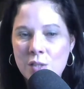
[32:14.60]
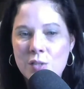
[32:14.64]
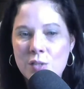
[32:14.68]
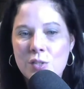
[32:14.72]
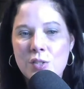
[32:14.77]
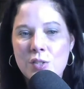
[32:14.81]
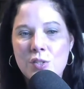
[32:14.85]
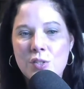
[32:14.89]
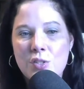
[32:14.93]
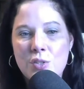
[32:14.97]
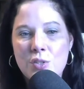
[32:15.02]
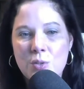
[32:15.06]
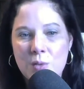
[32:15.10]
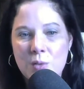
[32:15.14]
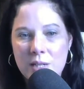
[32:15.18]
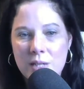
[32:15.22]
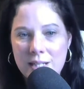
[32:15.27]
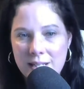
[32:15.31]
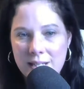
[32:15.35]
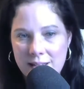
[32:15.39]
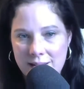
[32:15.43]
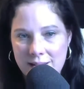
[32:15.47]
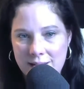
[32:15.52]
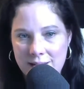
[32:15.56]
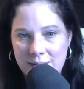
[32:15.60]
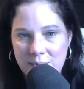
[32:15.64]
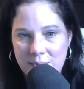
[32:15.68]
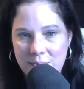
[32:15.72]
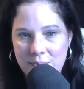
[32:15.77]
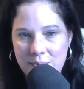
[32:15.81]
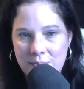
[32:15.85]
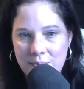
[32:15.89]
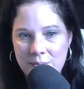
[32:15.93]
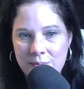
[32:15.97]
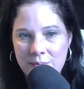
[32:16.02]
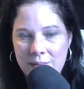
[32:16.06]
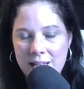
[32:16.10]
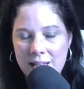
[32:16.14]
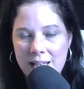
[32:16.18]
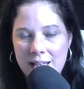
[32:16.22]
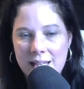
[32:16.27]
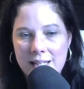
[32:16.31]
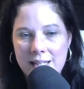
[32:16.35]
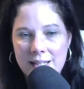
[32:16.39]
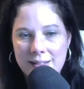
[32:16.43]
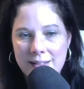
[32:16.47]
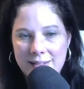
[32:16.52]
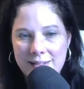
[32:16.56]
to join him
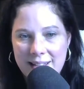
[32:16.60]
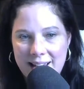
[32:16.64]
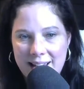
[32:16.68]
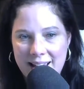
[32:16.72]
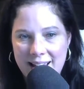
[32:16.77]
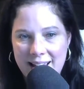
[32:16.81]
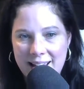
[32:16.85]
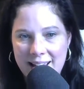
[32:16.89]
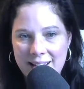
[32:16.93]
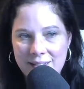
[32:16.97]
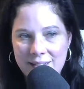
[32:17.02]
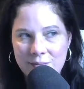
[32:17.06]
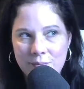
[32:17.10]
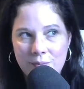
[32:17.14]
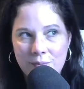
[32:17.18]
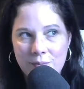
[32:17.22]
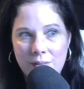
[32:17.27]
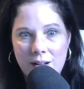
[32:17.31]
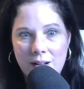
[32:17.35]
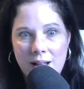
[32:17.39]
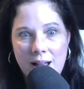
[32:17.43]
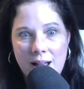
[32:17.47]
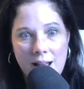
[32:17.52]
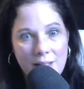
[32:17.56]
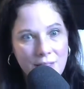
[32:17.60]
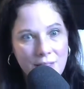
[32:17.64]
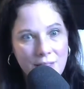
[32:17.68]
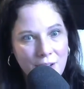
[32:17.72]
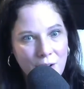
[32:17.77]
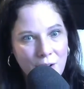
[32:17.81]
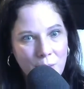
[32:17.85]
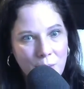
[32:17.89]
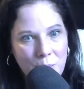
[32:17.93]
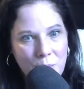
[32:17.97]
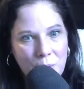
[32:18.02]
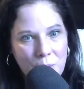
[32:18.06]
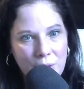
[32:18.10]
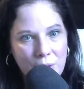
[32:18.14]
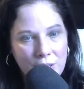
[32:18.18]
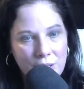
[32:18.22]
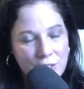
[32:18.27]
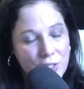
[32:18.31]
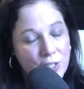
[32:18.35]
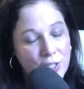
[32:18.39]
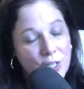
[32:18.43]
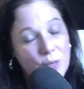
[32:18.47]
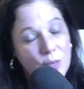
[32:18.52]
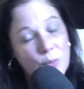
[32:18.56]
in LA at the airport
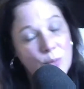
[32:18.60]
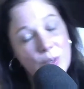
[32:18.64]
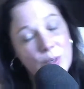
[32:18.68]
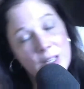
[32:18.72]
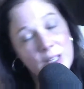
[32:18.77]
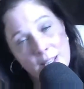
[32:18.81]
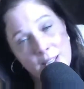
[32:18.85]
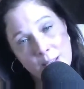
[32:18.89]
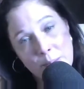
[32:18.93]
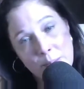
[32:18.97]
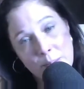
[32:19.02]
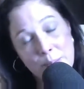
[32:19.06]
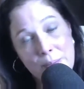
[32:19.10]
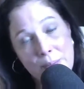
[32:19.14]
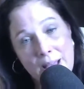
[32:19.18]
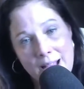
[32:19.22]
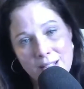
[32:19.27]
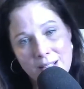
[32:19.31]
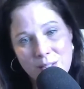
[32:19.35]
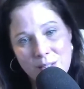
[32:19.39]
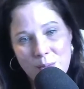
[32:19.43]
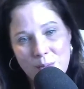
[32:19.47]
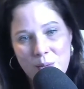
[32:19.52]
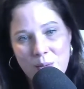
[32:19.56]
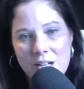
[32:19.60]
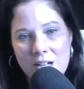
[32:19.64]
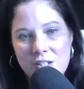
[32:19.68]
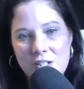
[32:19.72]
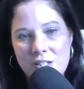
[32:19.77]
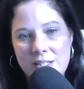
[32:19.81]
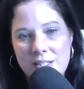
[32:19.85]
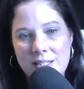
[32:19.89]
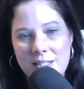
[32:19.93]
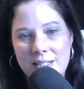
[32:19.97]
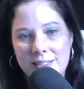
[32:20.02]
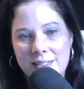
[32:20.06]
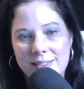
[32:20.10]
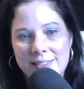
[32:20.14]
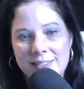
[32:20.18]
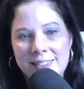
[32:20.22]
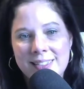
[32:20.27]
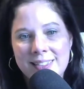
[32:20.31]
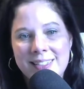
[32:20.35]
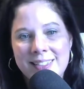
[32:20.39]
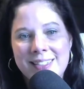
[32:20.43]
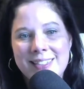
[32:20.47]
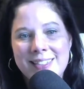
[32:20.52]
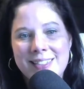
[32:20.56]
to go with him back to Washington
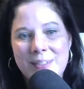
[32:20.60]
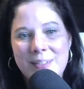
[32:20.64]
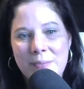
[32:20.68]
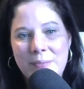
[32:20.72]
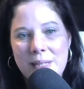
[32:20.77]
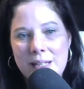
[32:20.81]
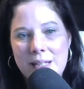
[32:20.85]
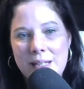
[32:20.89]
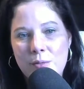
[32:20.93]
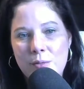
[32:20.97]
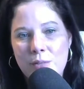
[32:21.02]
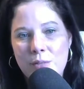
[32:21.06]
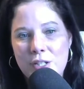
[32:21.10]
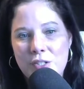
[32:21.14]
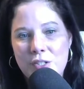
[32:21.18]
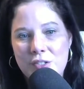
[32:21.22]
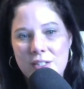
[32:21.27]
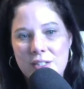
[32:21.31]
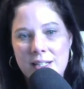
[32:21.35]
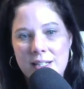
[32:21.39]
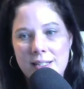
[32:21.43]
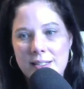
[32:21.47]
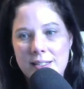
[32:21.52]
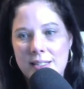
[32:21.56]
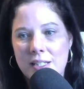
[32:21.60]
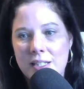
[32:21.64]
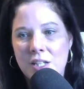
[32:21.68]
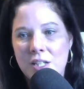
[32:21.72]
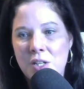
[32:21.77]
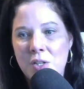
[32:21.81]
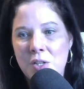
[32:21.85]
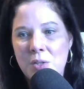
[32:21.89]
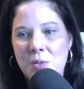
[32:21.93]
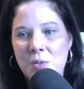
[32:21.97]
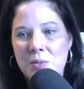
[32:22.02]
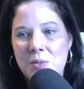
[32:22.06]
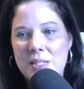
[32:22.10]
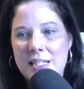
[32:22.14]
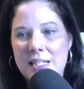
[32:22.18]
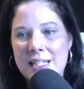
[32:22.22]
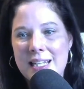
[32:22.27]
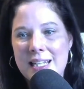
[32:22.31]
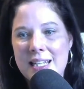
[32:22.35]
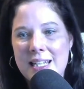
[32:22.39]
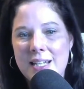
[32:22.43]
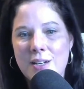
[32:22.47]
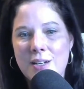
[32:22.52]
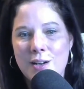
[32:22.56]
to meet Richard Nixon? Who did
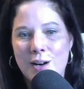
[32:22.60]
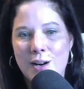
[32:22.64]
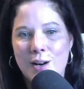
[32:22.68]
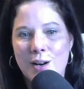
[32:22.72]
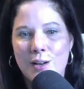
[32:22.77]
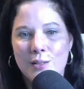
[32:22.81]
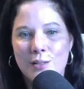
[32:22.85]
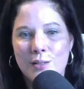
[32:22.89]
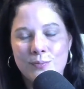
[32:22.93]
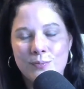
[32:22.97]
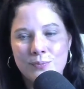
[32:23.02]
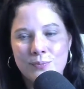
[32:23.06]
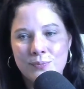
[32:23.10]
he call?